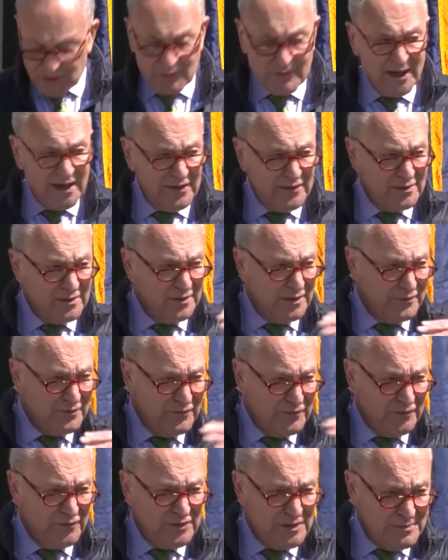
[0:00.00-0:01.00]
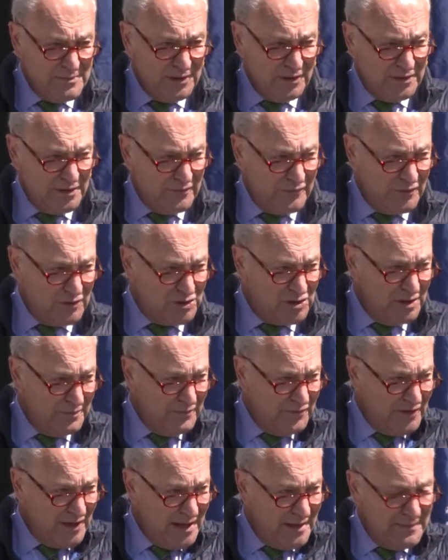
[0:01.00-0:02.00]
rather, $50 billion for chip
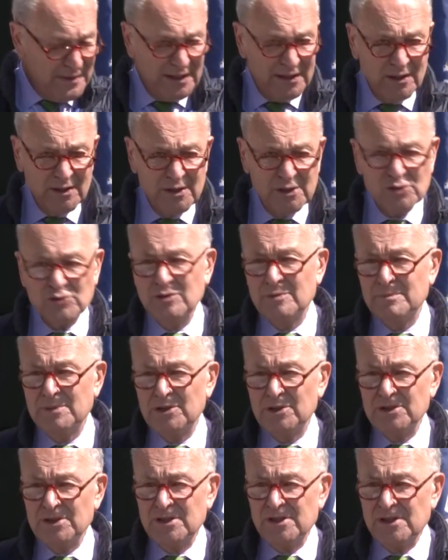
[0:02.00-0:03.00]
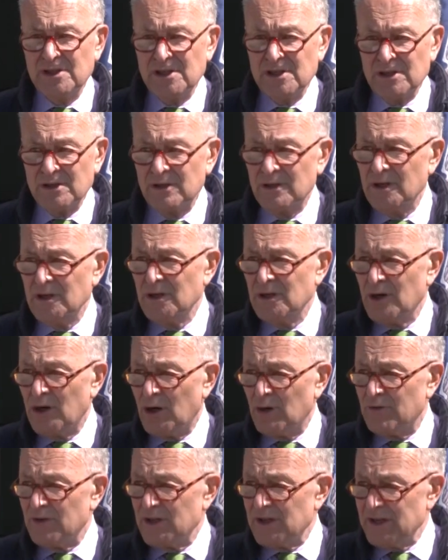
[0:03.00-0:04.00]
fab and $100 billion here
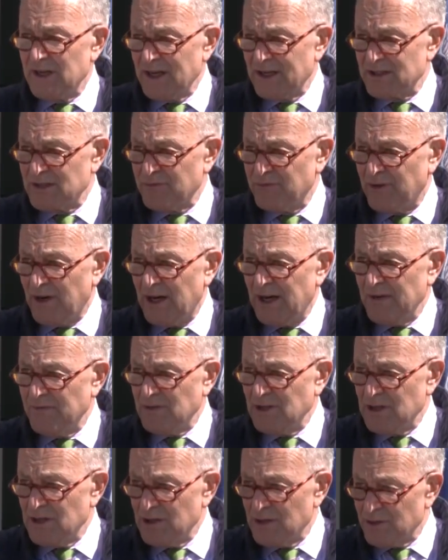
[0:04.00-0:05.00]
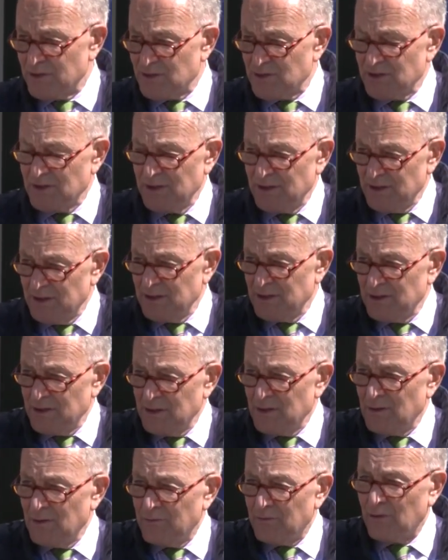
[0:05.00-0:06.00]
over the next 5 years
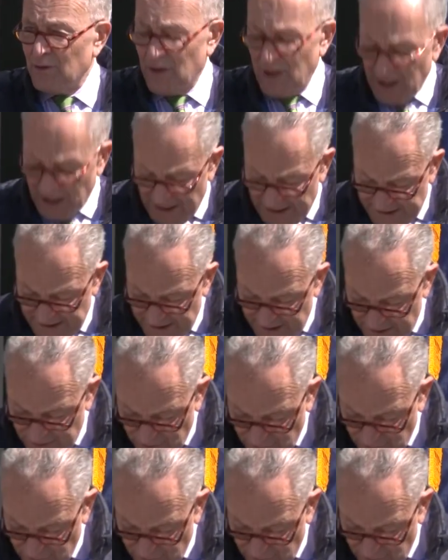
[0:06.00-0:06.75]
for high-end